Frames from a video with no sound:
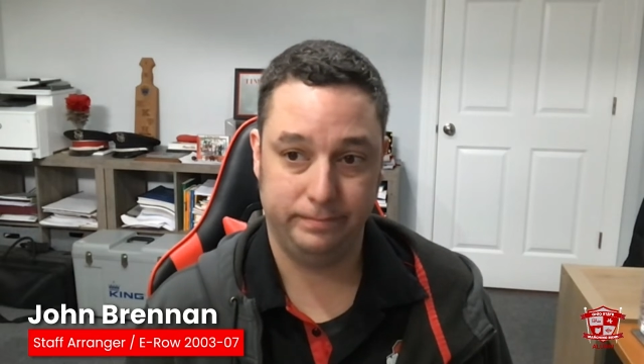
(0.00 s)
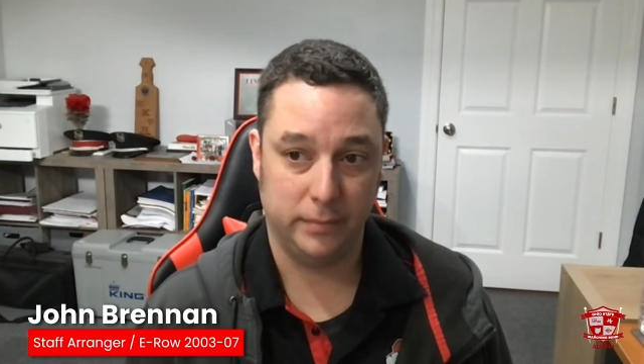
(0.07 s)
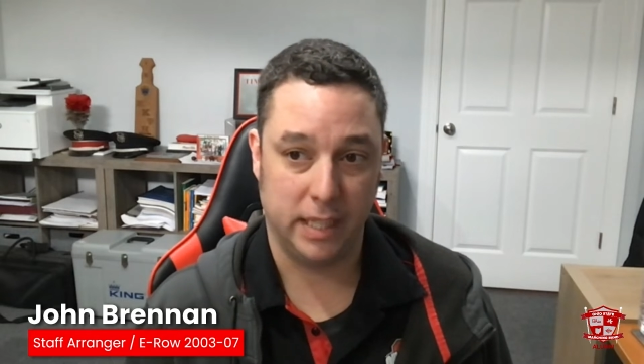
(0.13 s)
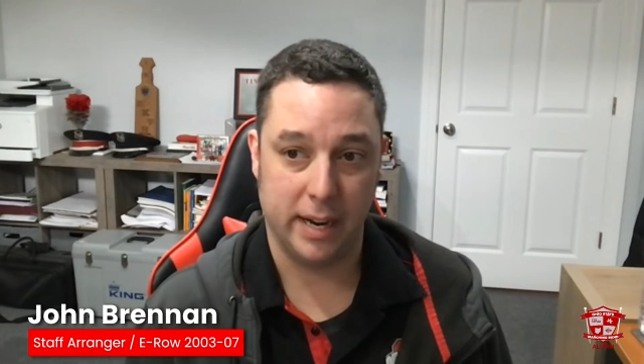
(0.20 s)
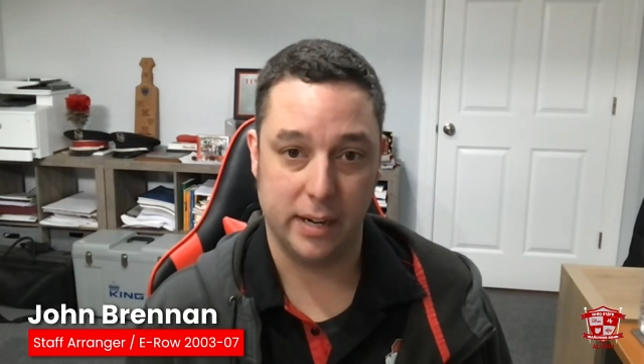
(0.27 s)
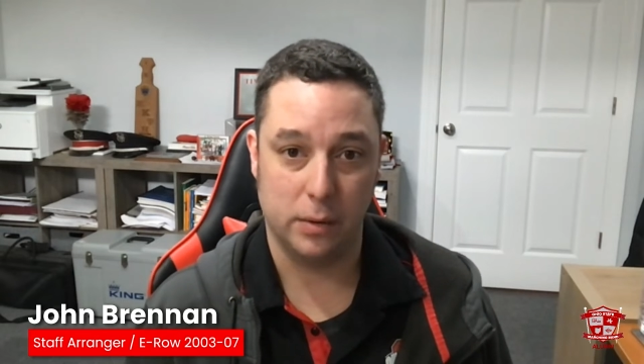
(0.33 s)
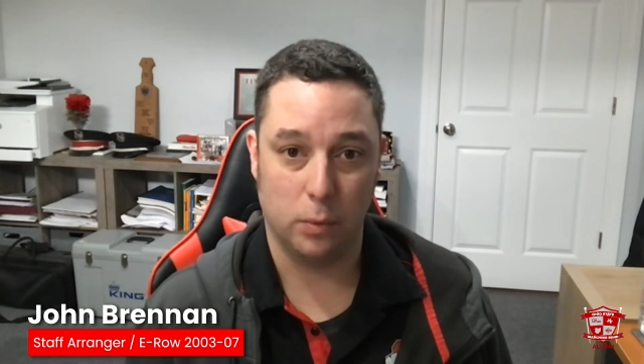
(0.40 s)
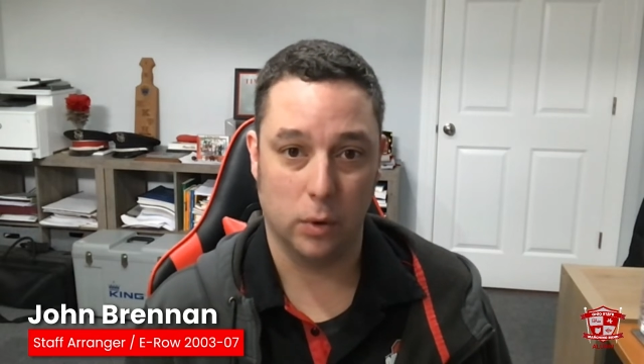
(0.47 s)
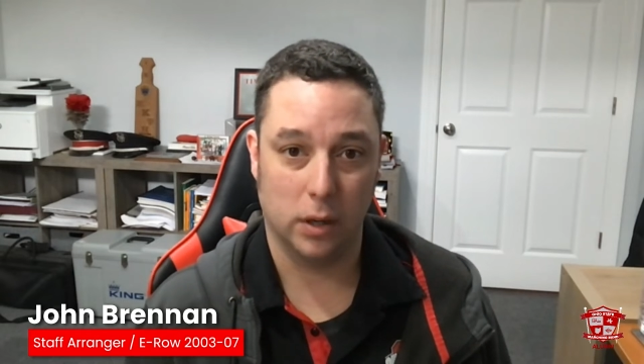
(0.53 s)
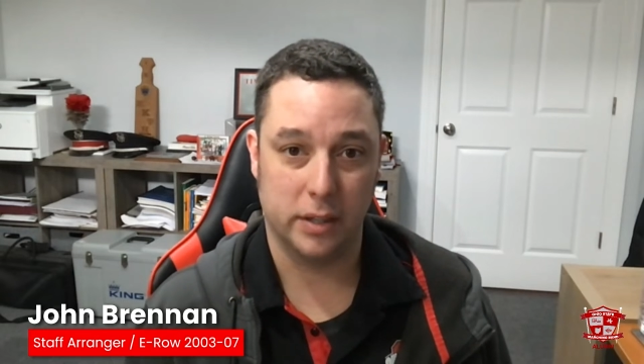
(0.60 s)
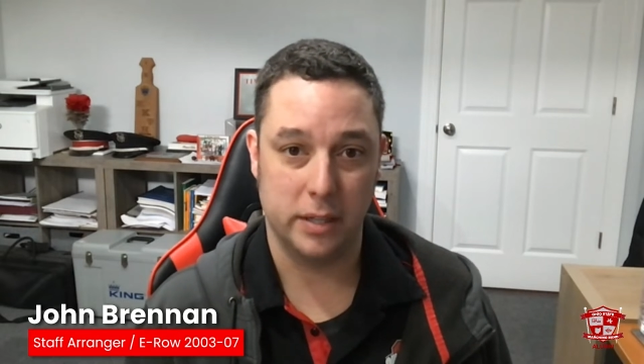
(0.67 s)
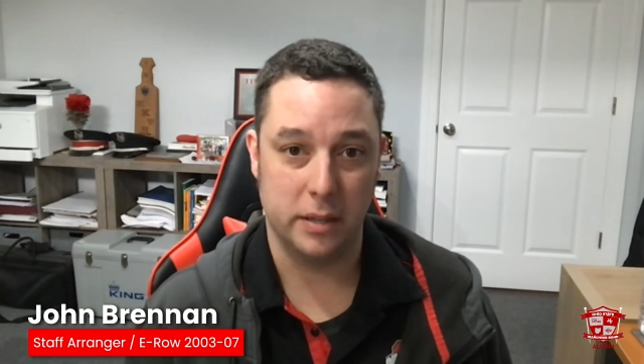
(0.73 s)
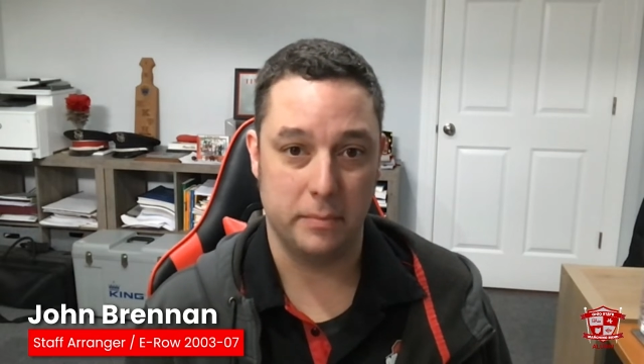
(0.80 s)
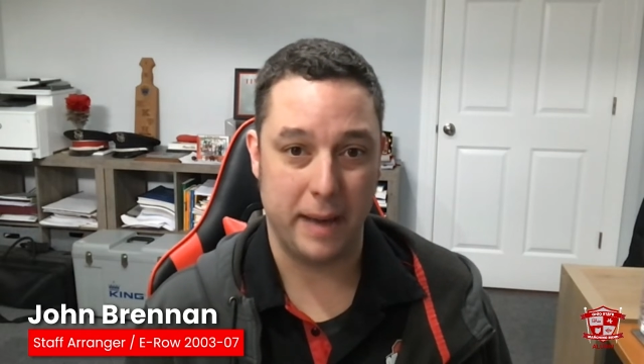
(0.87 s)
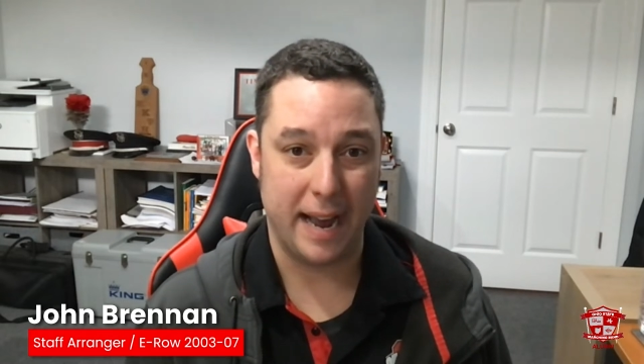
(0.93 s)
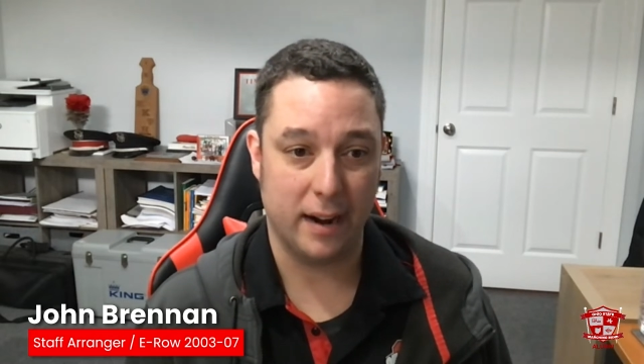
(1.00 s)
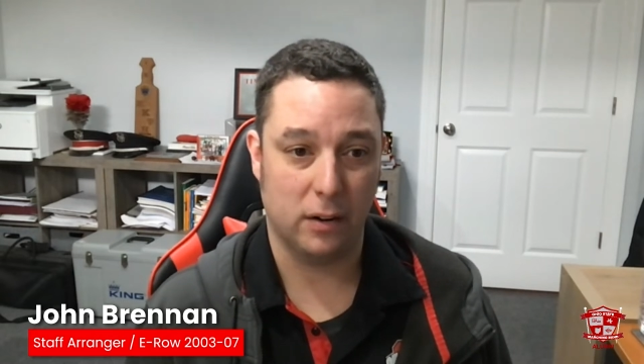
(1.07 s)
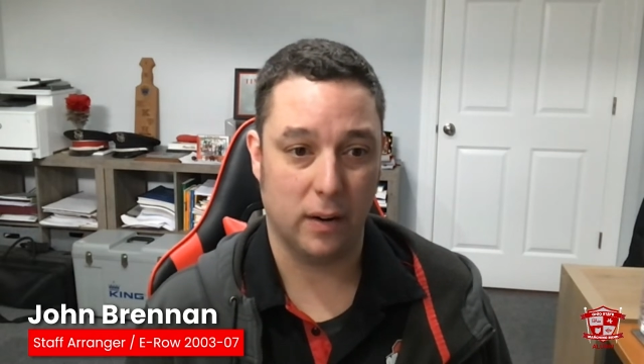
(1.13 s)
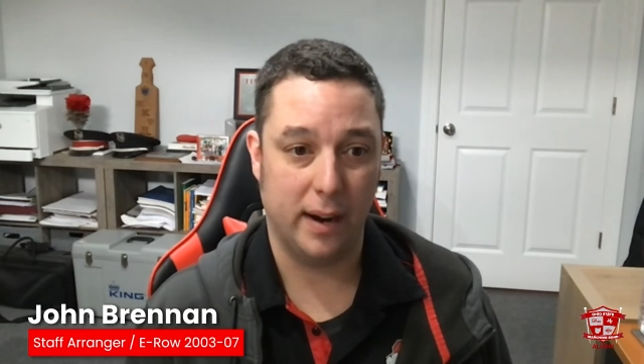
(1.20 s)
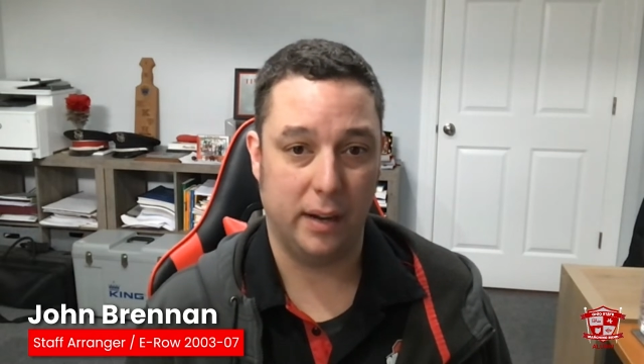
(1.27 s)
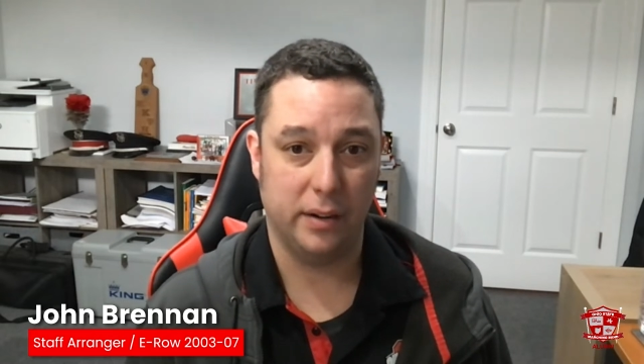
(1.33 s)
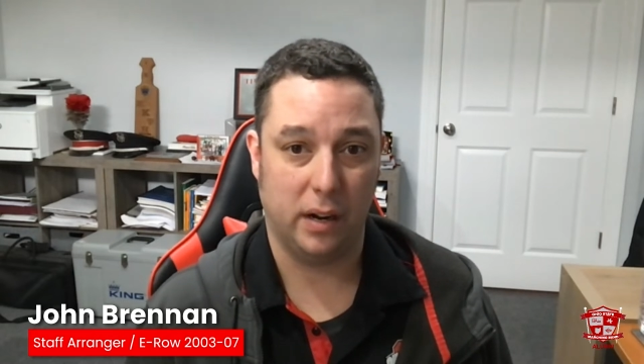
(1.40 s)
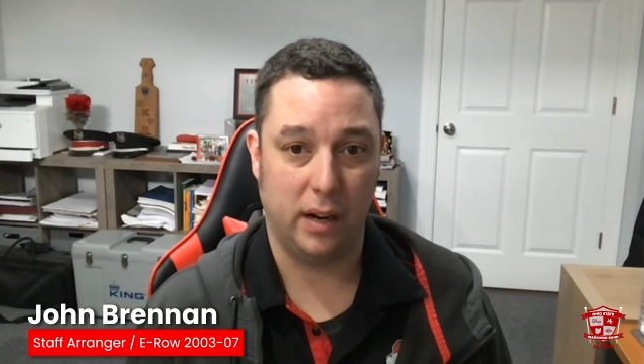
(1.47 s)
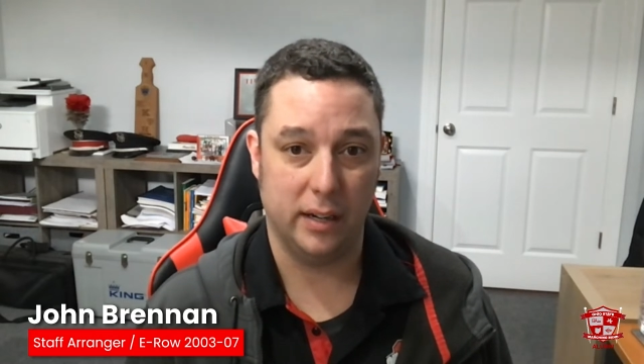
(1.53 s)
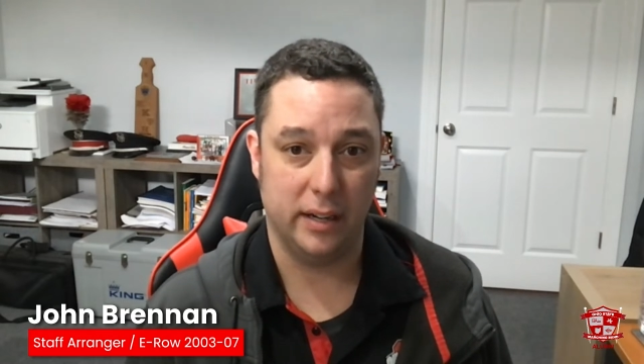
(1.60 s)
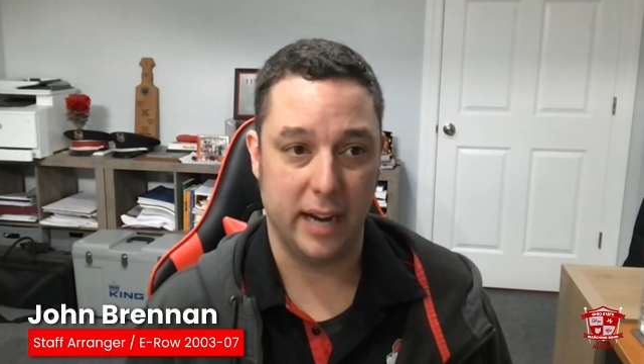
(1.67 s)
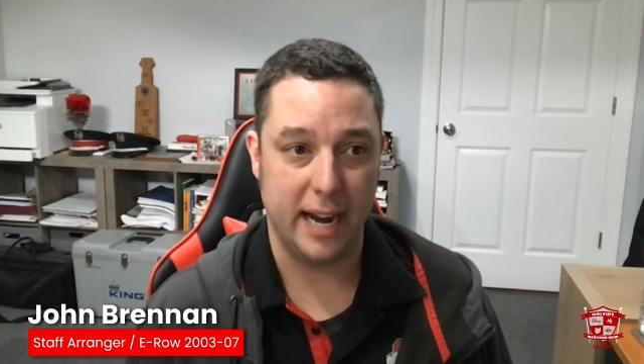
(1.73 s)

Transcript: kind of worked in the background on an